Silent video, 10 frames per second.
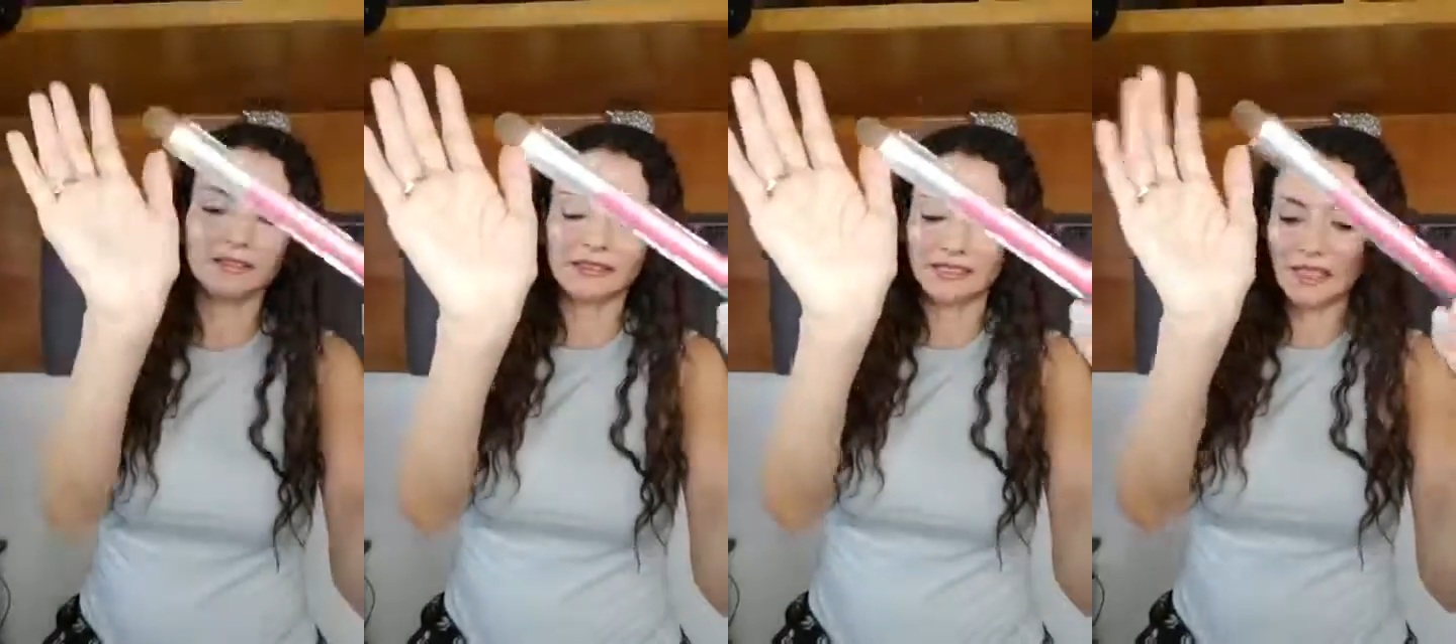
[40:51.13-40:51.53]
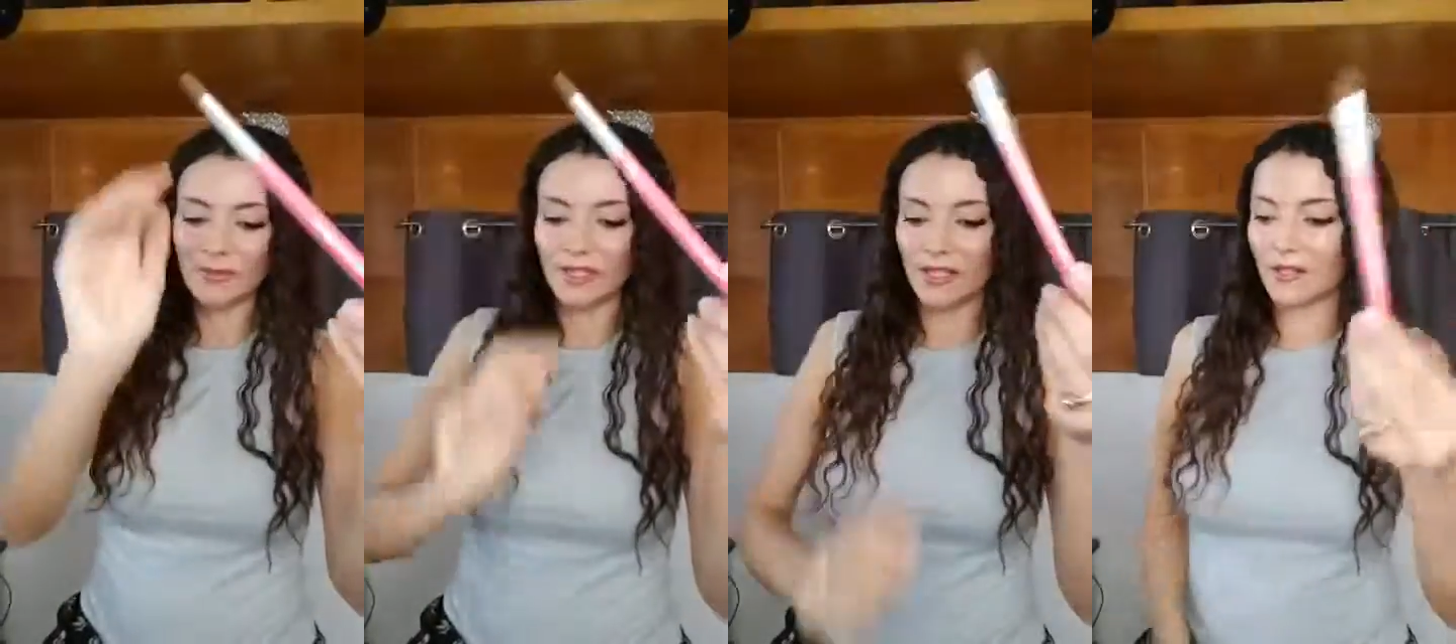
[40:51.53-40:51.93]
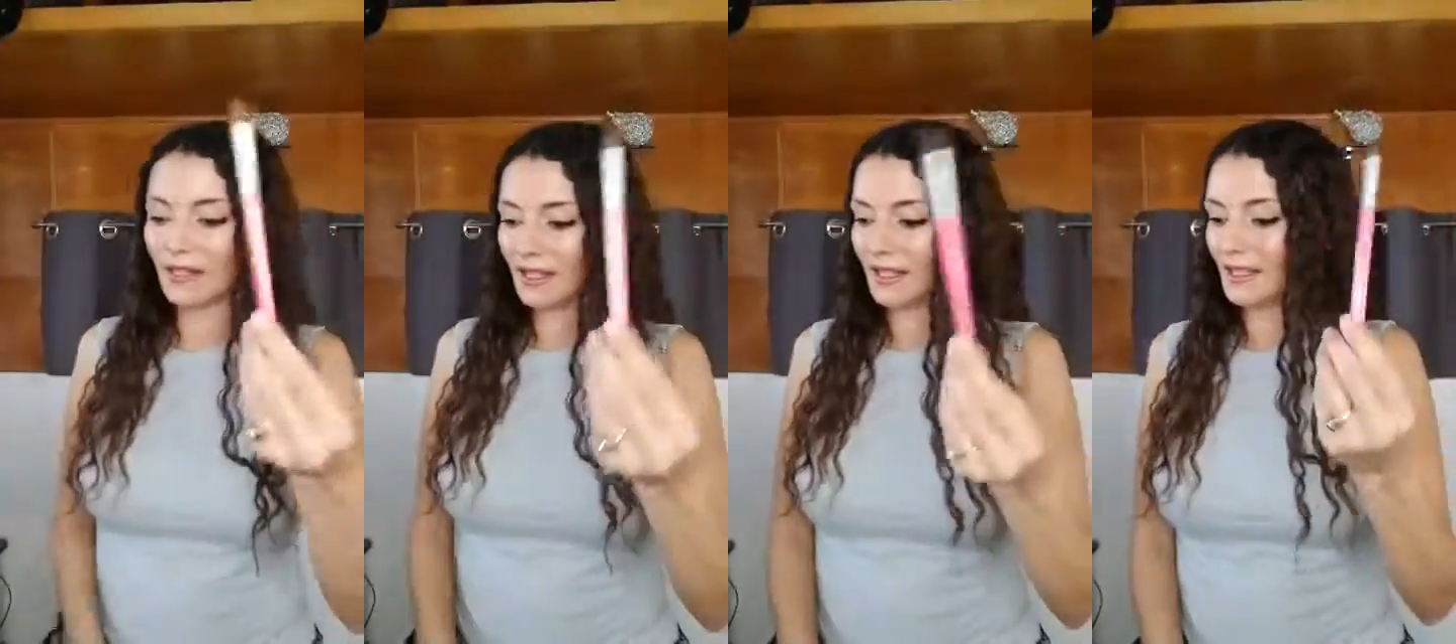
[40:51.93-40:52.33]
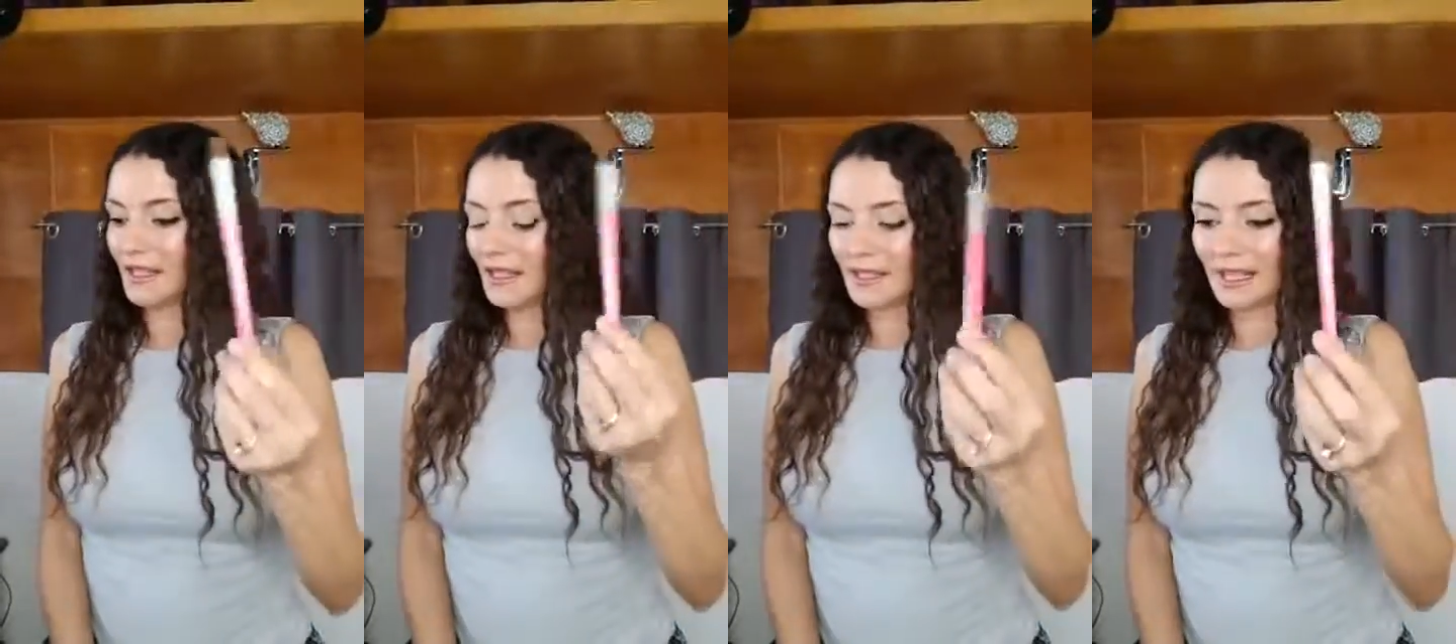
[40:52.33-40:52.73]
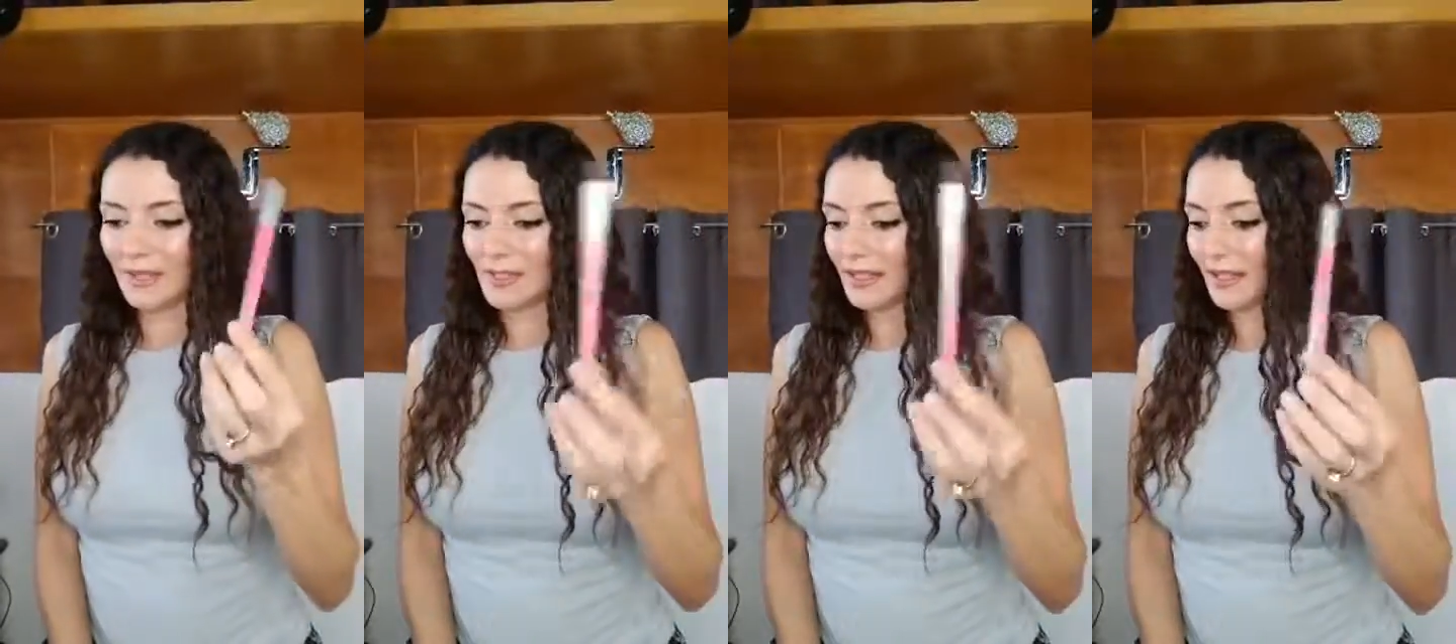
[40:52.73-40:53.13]
let me know and say, Emma
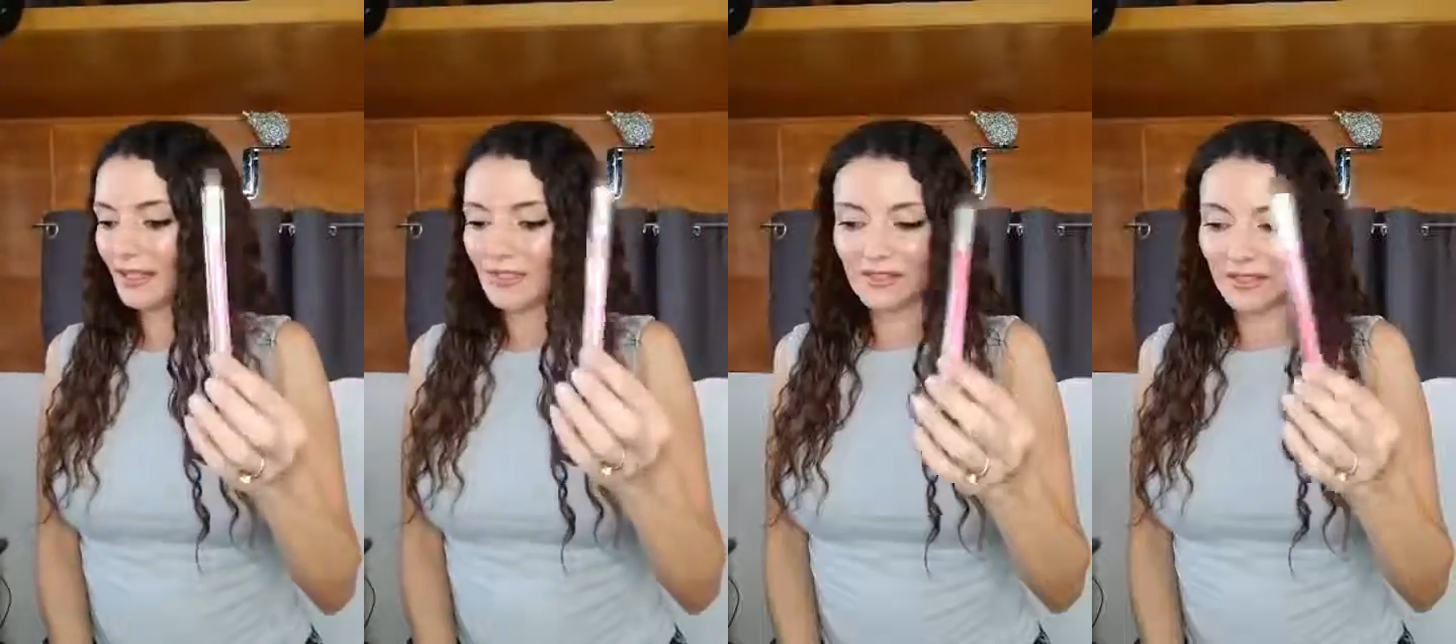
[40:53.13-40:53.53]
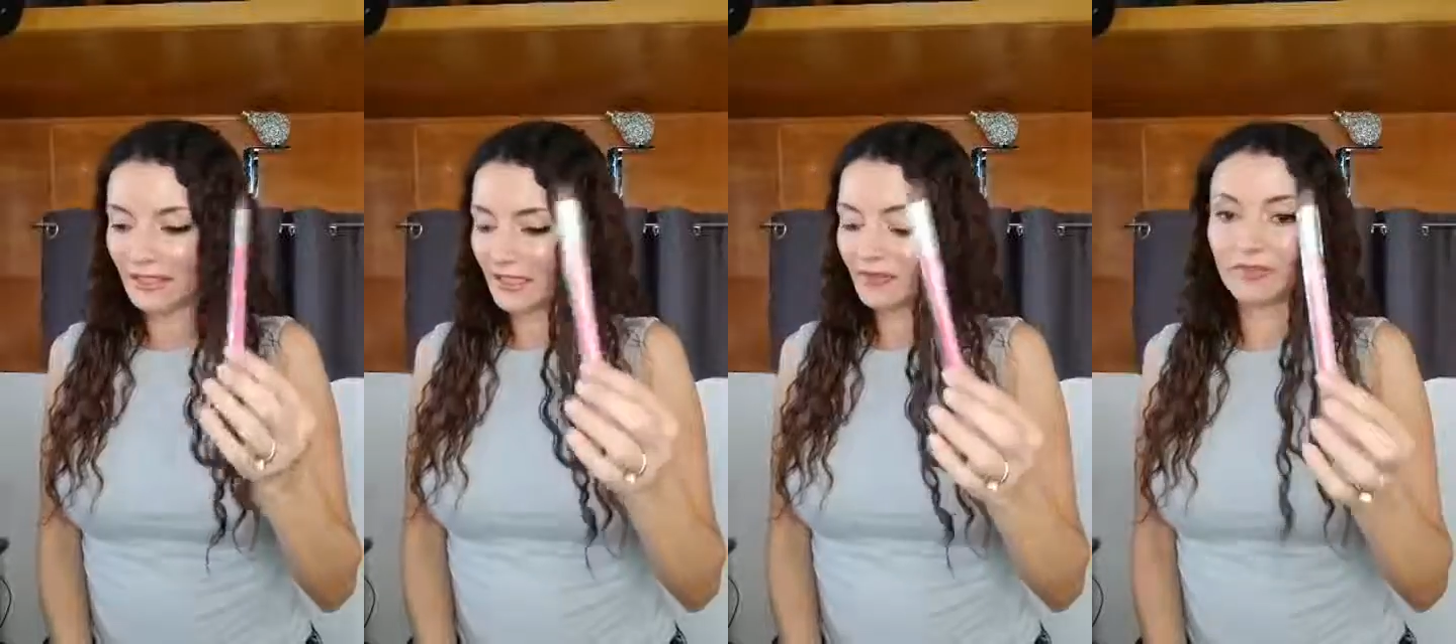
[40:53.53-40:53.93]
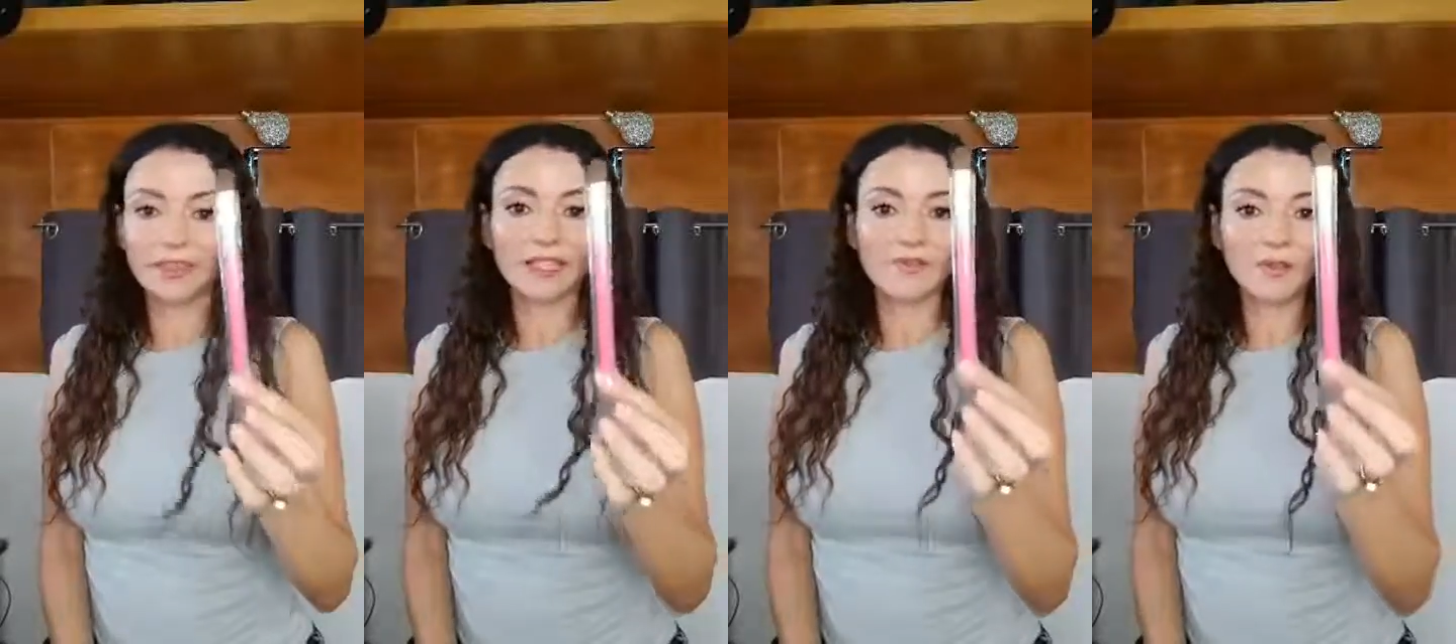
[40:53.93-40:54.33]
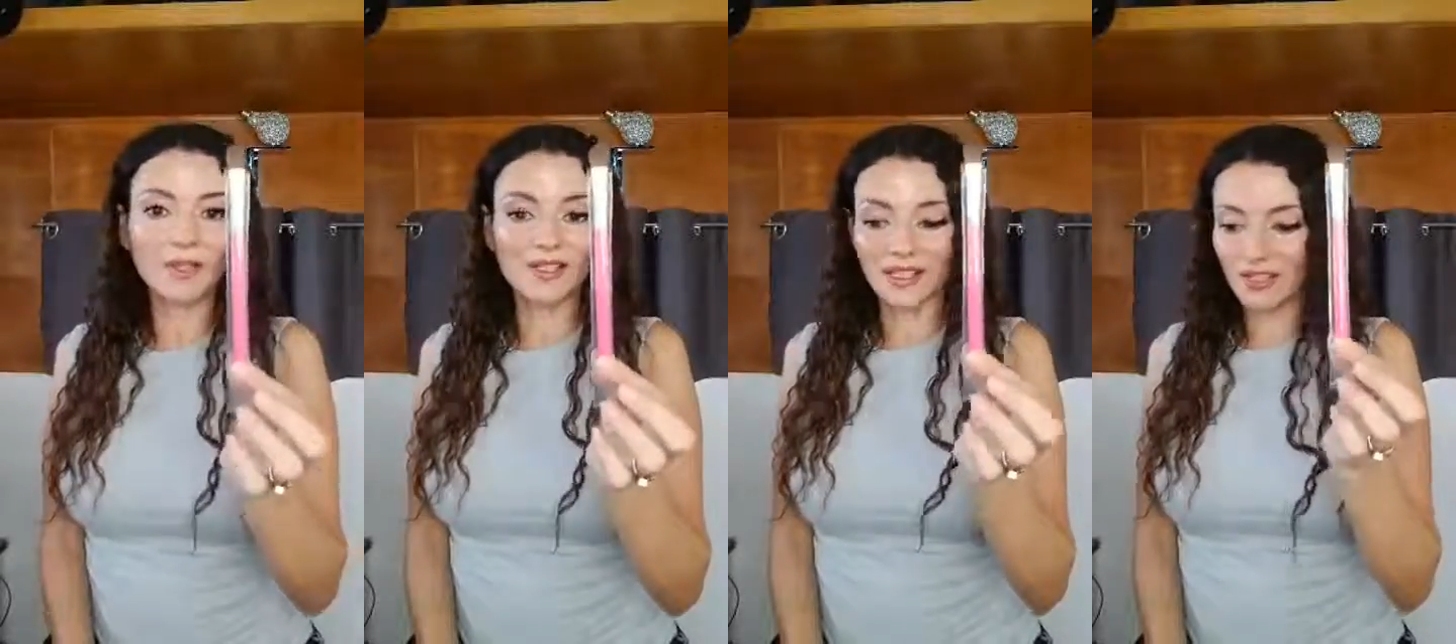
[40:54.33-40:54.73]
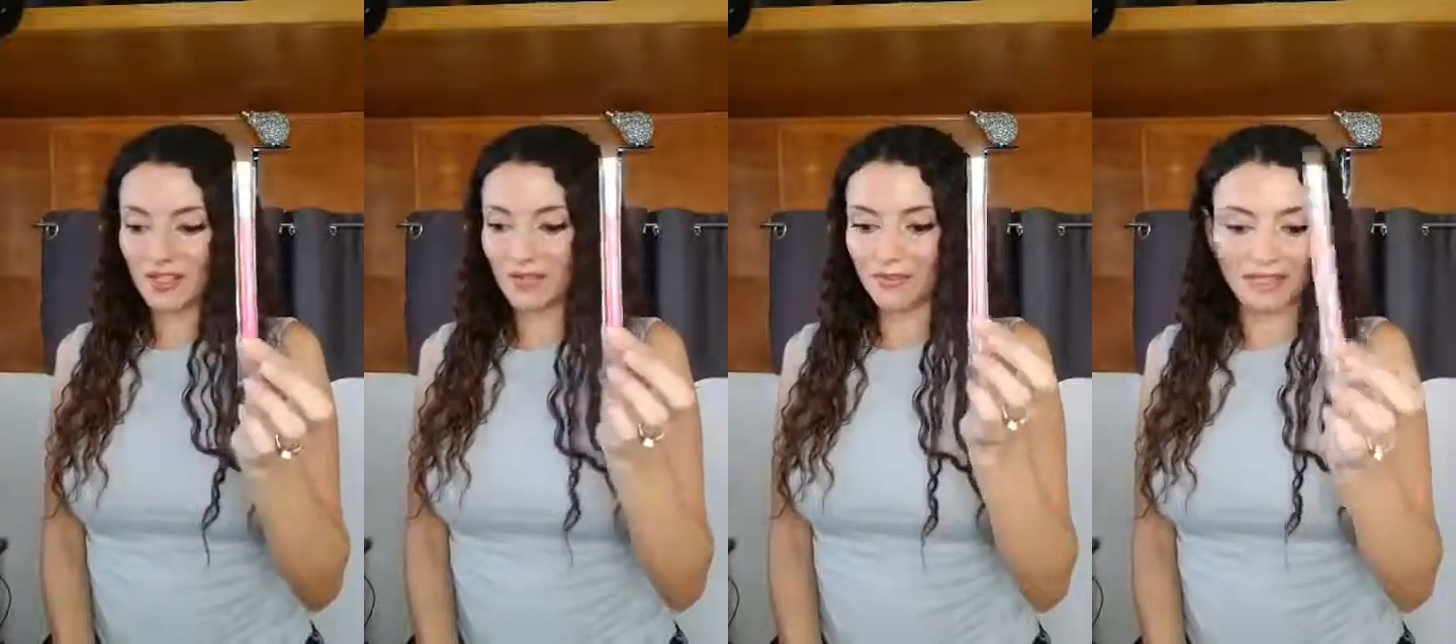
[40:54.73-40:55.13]
Sarah, you said I get a free gift. I'm going to send you
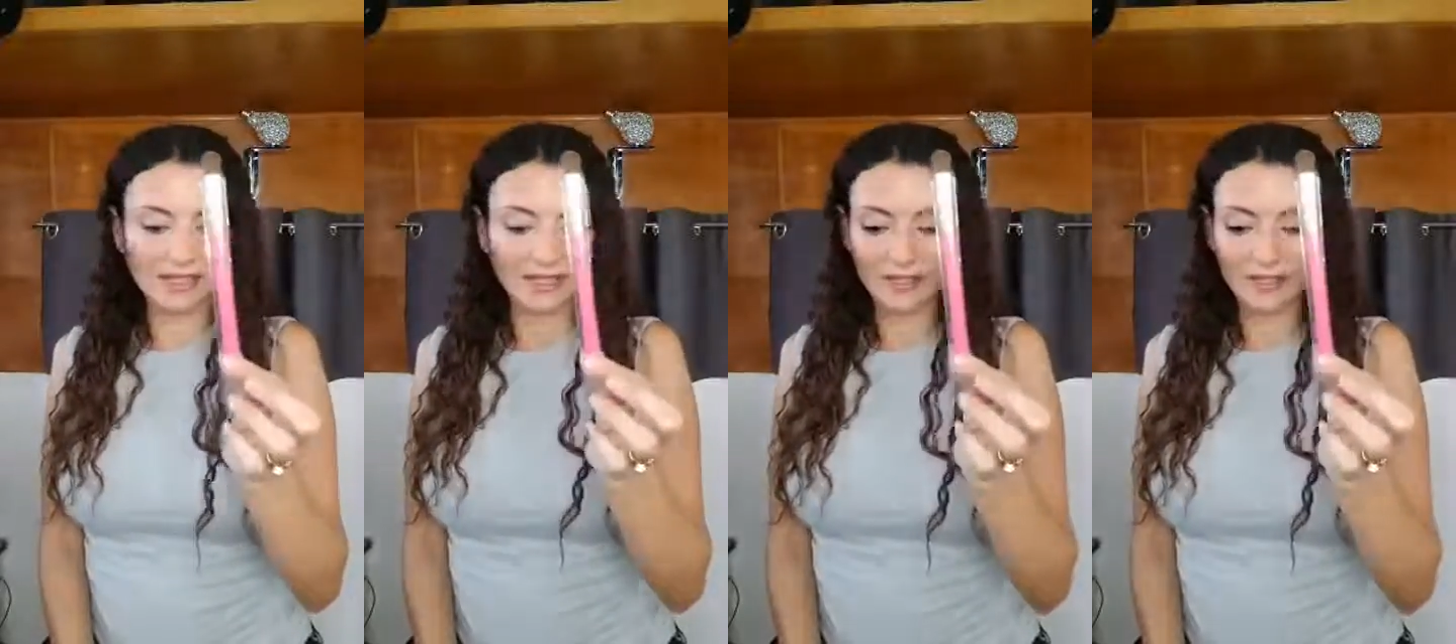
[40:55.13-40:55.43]
a